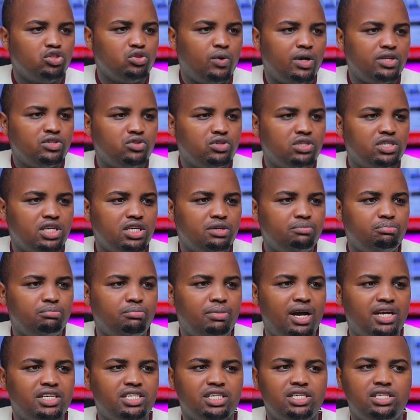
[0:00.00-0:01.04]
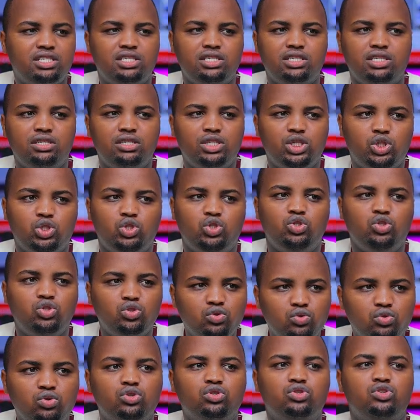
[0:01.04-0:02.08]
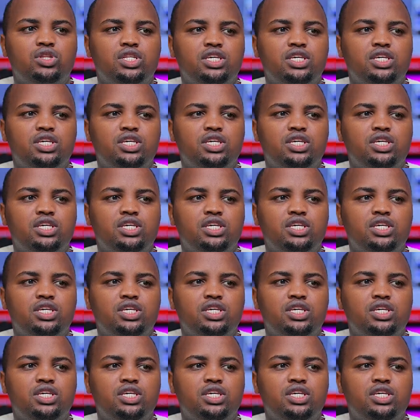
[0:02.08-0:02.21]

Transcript: so once you type bar chart here, you go